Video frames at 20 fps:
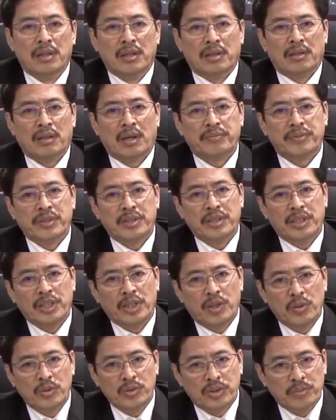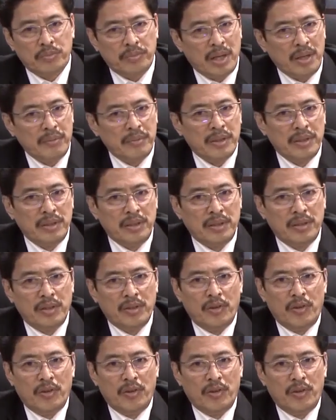Corruption includes bribery,